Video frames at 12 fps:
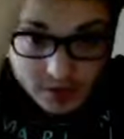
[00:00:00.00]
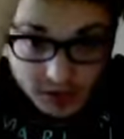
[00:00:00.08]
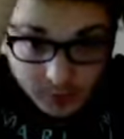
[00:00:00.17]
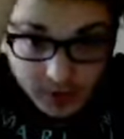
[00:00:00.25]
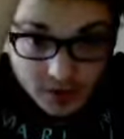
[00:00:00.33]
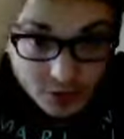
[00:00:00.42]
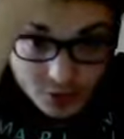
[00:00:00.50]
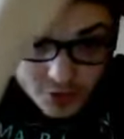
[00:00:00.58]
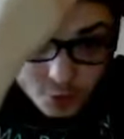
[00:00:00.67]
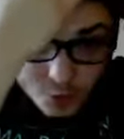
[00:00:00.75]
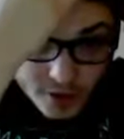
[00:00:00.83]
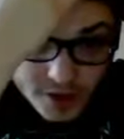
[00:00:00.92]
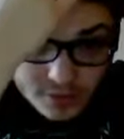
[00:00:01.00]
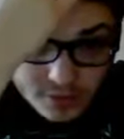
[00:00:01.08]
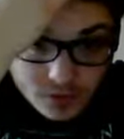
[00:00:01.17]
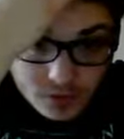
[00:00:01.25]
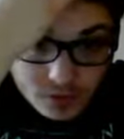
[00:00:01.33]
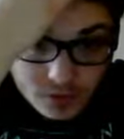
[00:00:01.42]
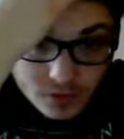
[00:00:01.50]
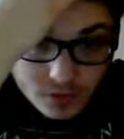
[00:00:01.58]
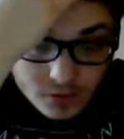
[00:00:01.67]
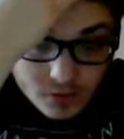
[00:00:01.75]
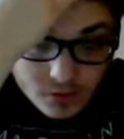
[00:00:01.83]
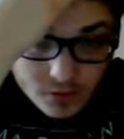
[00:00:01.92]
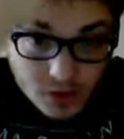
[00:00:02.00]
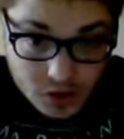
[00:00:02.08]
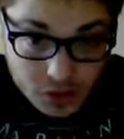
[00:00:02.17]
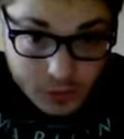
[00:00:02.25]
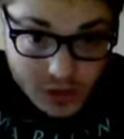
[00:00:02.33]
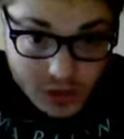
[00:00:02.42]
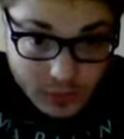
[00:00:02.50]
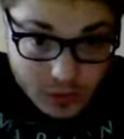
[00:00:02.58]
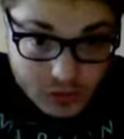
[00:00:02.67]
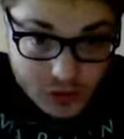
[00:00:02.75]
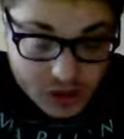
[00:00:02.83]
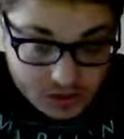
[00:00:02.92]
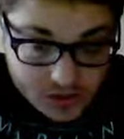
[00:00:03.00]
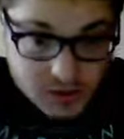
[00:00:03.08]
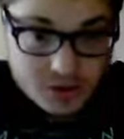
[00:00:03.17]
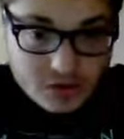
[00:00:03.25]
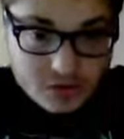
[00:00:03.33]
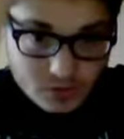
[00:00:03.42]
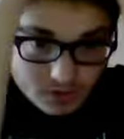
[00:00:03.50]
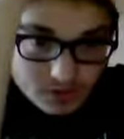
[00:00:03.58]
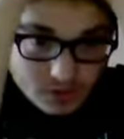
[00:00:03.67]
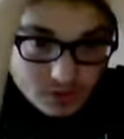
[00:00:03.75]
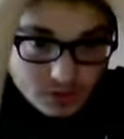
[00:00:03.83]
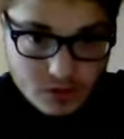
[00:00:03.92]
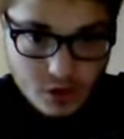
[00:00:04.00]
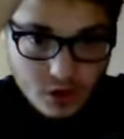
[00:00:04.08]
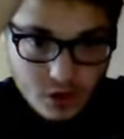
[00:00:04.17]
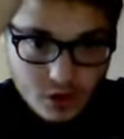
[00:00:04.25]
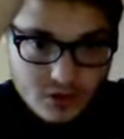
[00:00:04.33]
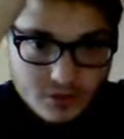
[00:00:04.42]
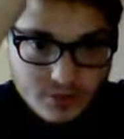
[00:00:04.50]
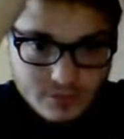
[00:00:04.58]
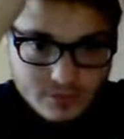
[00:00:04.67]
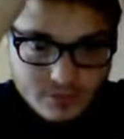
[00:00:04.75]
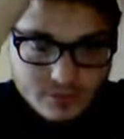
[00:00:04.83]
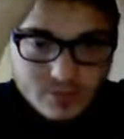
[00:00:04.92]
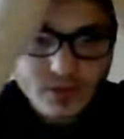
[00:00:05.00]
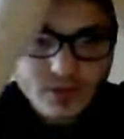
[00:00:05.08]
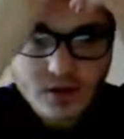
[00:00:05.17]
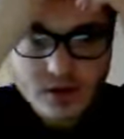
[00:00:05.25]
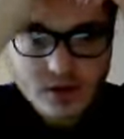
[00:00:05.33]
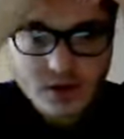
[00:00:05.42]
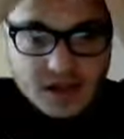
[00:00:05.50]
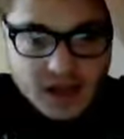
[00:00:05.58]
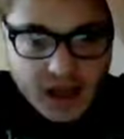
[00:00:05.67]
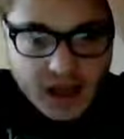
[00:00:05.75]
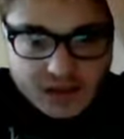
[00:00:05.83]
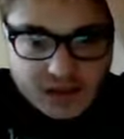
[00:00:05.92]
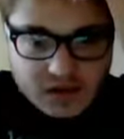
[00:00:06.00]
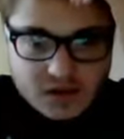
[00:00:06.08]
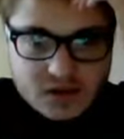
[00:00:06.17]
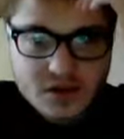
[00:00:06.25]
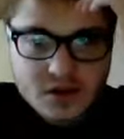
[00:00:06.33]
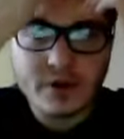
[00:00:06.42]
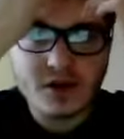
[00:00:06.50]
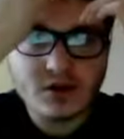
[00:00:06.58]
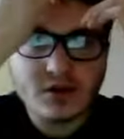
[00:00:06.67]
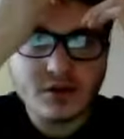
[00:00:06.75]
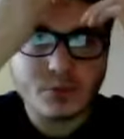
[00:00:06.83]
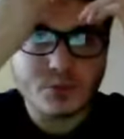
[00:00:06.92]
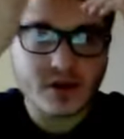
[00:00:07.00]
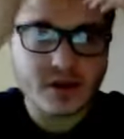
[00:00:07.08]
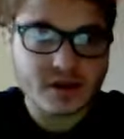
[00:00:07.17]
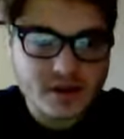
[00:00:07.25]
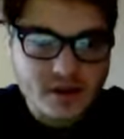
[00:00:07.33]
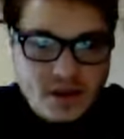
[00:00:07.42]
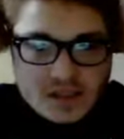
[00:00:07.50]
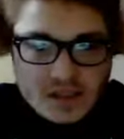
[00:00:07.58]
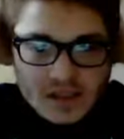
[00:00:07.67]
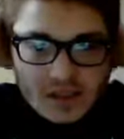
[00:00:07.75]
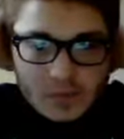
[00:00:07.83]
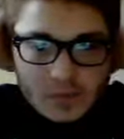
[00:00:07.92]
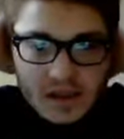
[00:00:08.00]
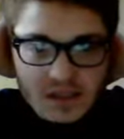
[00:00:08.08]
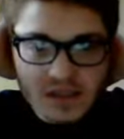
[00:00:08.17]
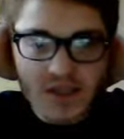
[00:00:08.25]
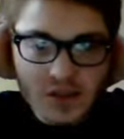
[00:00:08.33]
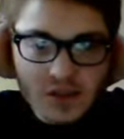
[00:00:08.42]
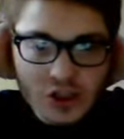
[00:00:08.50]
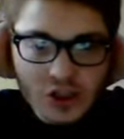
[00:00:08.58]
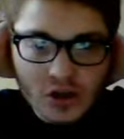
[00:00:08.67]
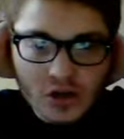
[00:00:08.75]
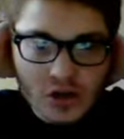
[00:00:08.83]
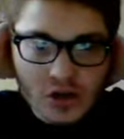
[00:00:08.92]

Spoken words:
in the middle of the brain. The human emotions are connect in the middle of the brain, and that sends a message